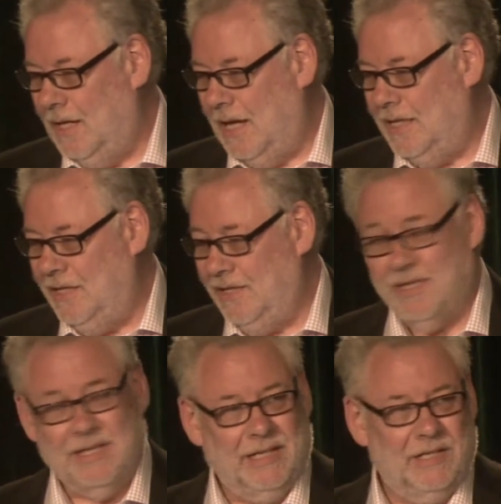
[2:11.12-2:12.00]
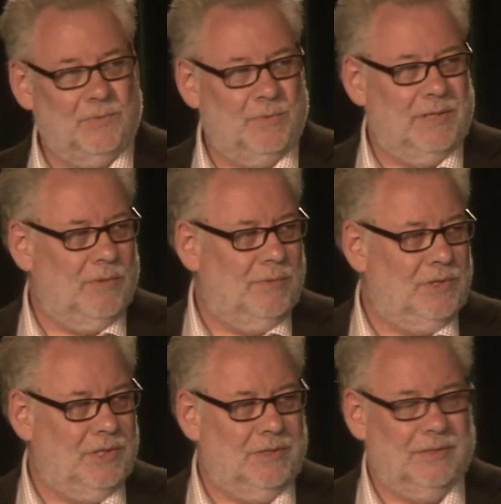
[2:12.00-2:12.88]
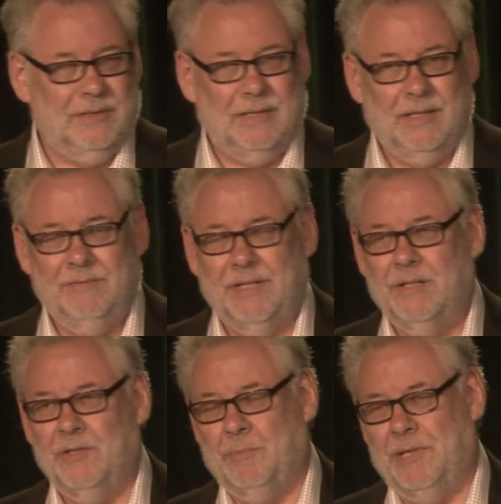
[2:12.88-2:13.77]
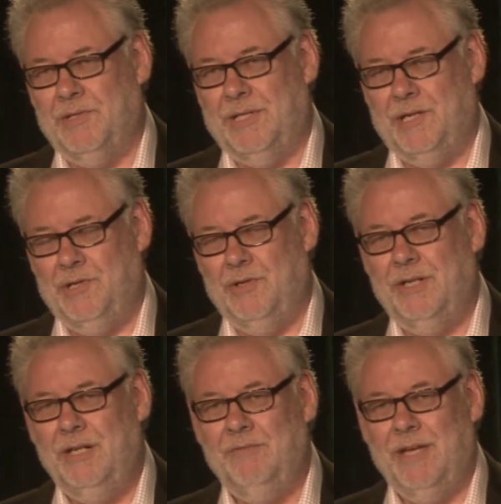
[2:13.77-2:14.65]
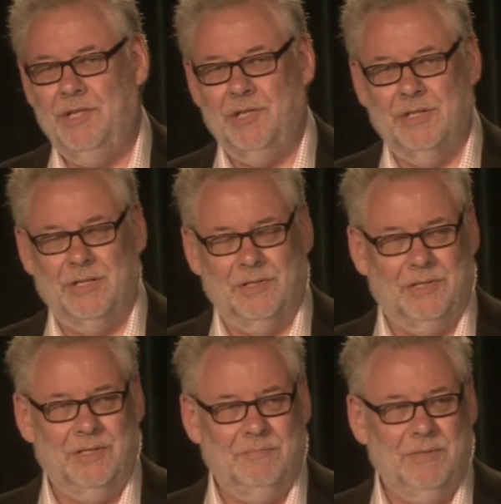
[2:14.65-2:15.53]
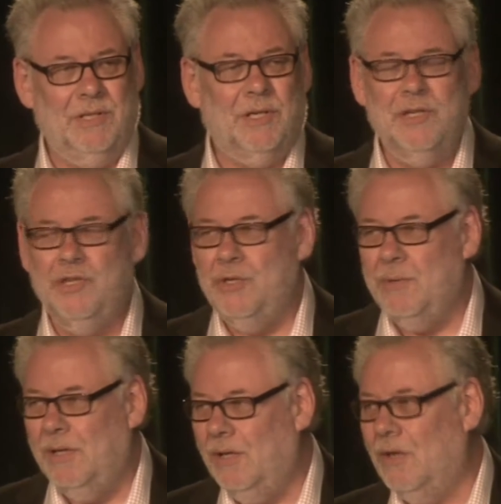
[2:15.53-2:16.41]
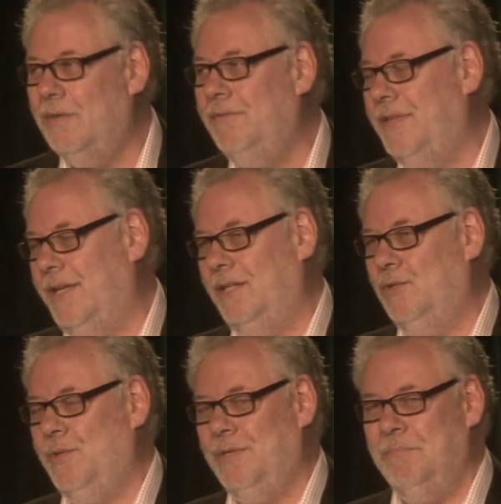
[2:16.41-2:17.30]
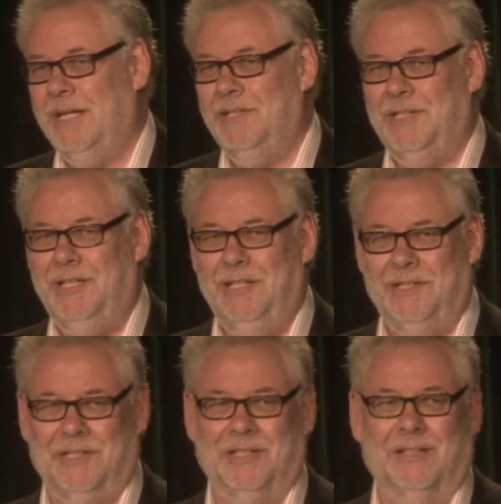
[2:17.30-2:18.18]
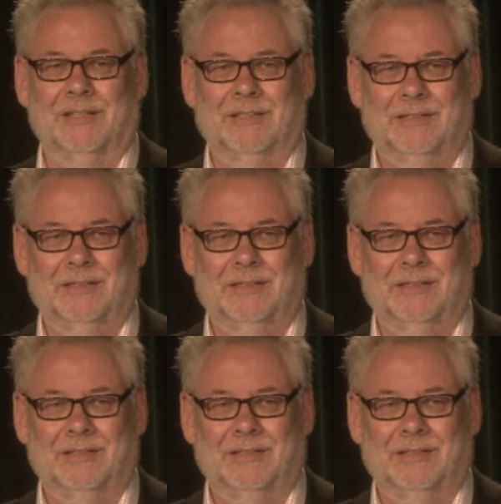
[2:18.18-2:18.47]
And the other thing is, when we saw Alvaro's presentation on innovations, you know, you can do a lot of things with magazines still.